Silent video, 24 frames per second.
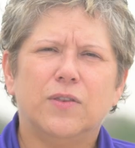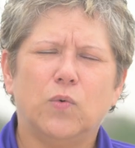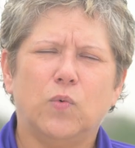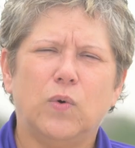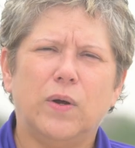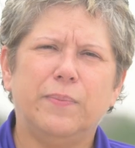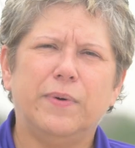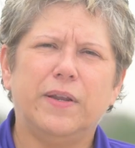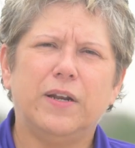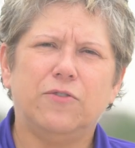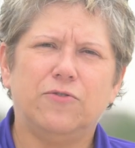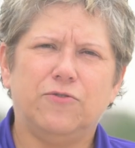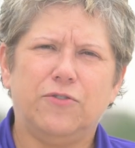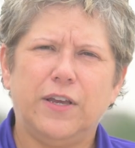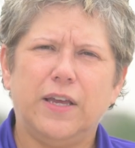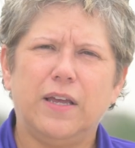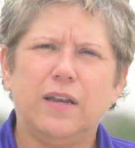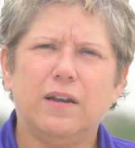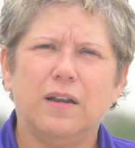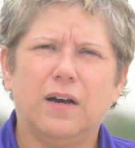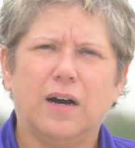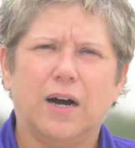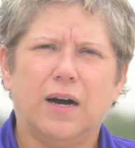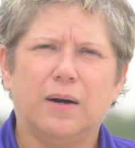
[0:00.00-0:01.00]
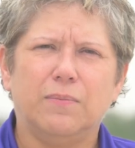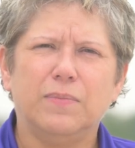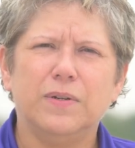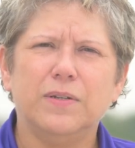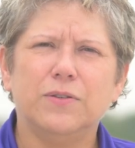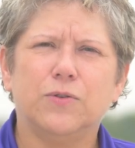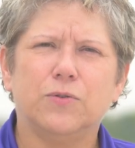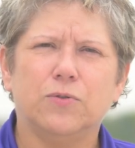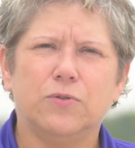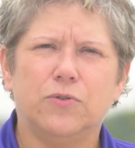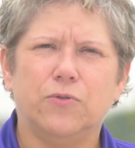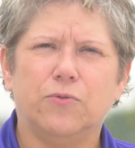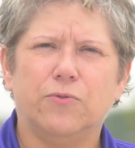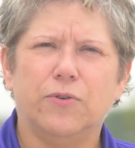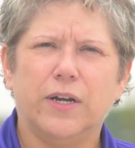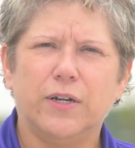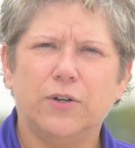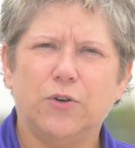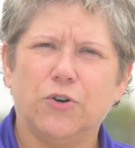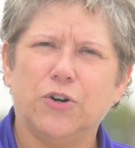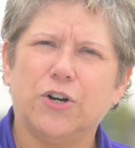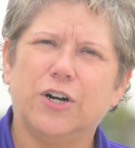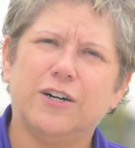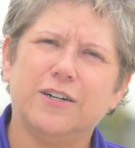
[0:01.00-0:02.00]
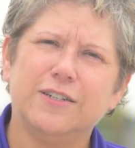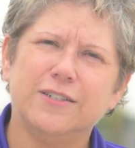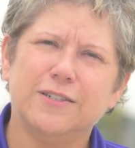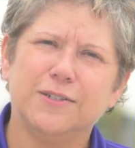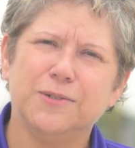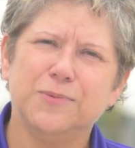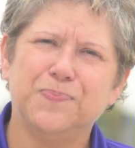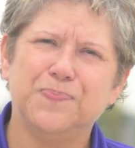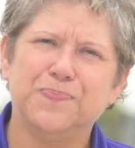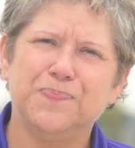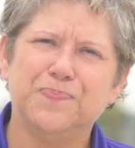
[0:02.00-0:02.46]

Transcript: the women of Vietnam through the Red Cross.